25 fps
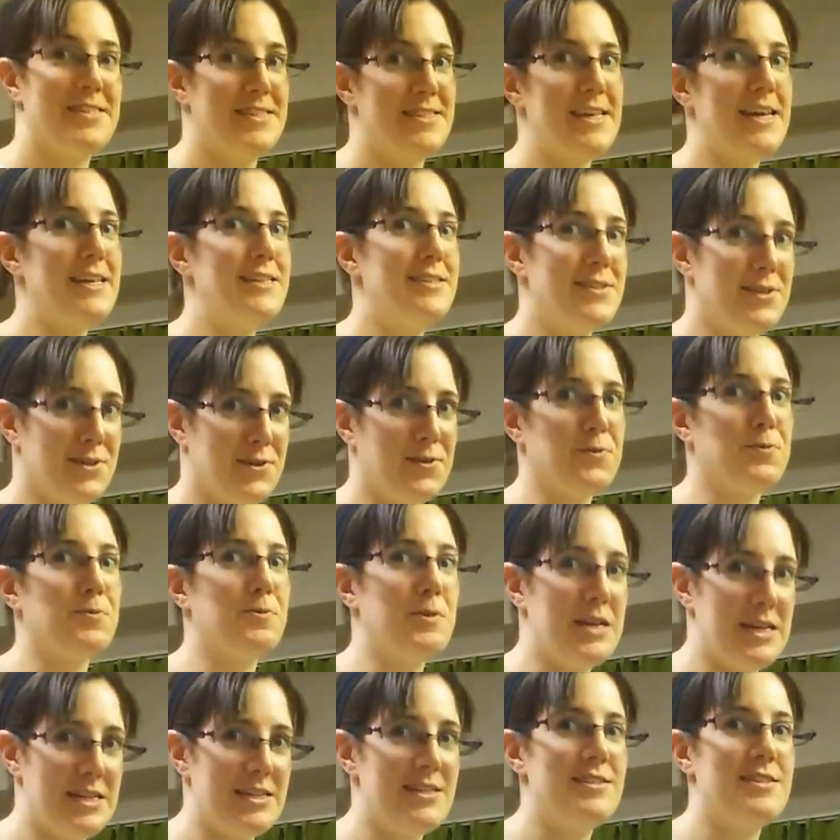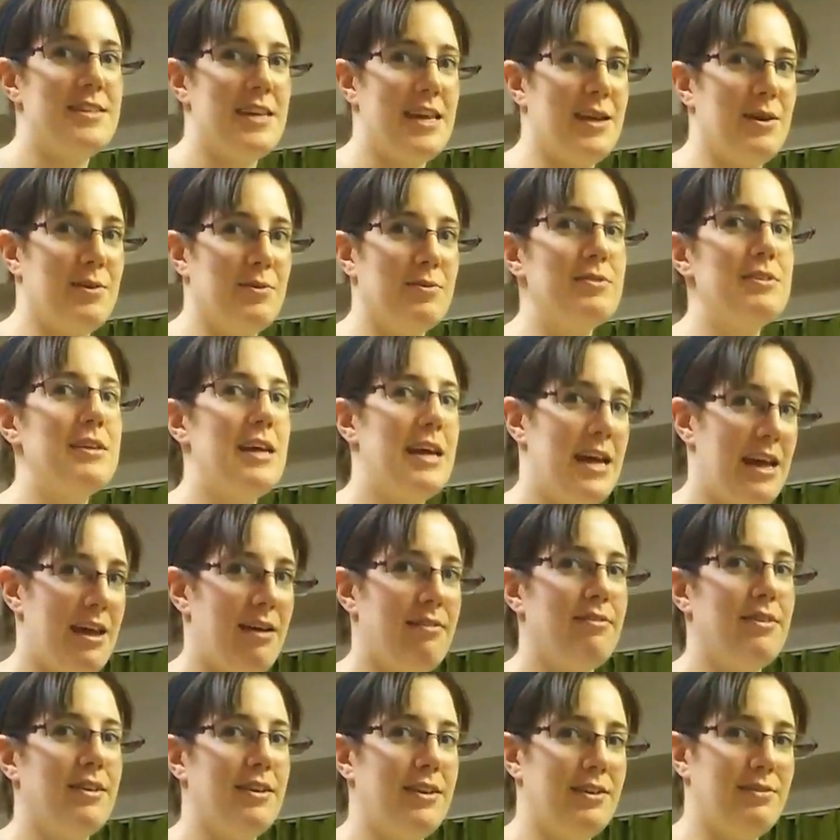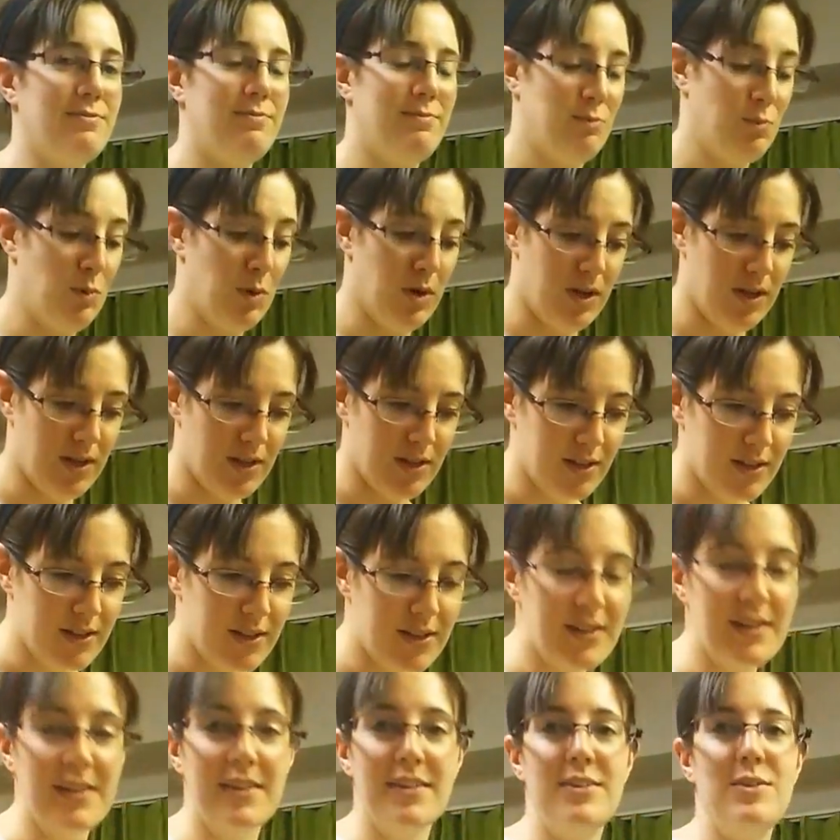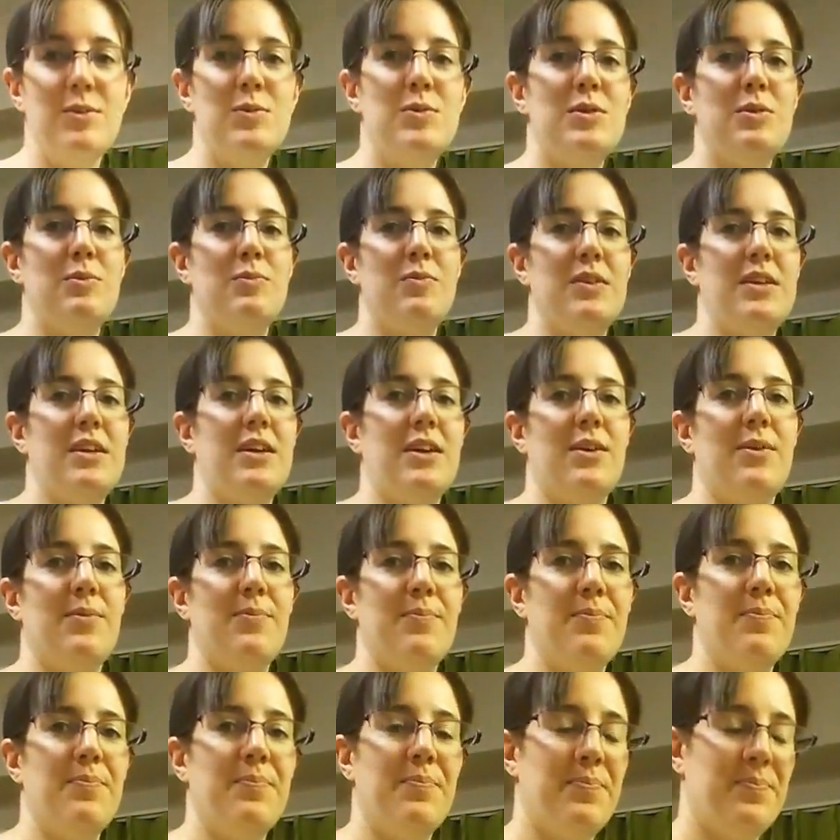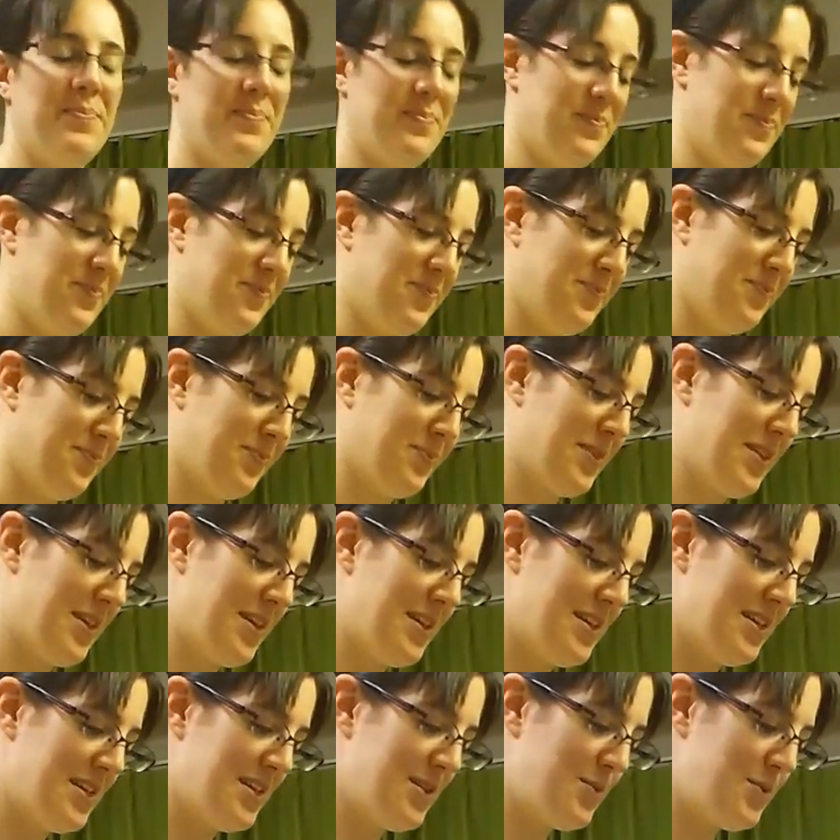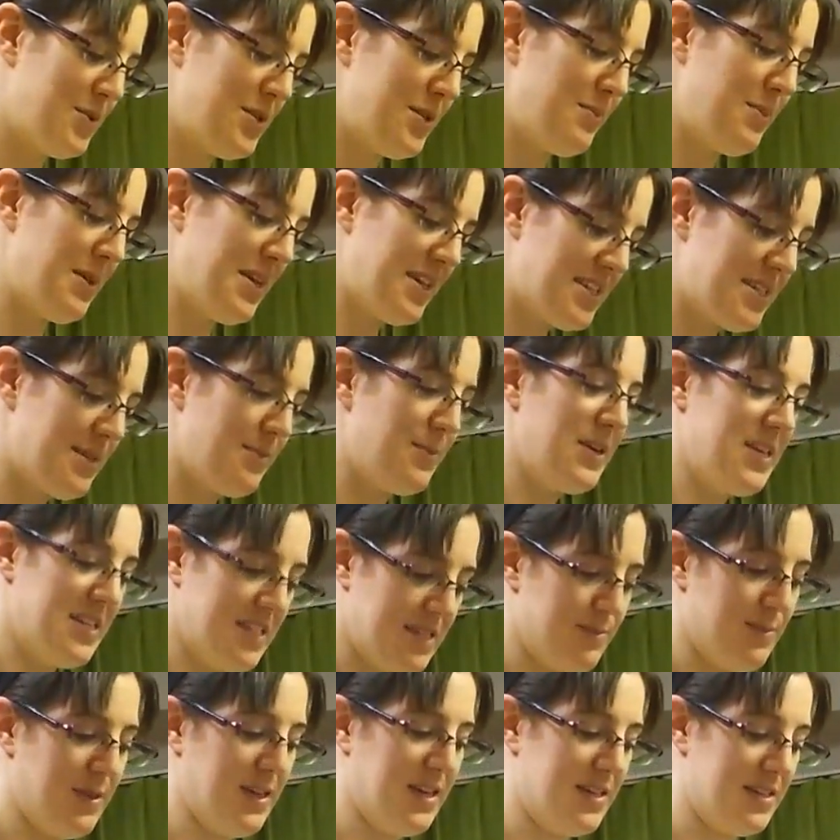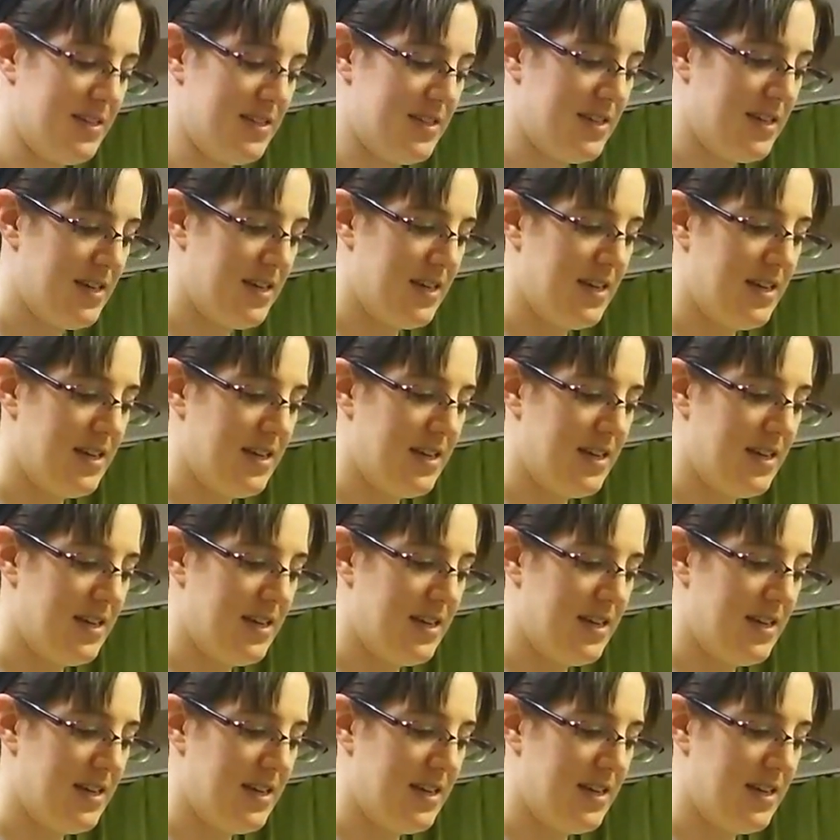That's a great sound to have in a YouTube video. We mix and mix and mix.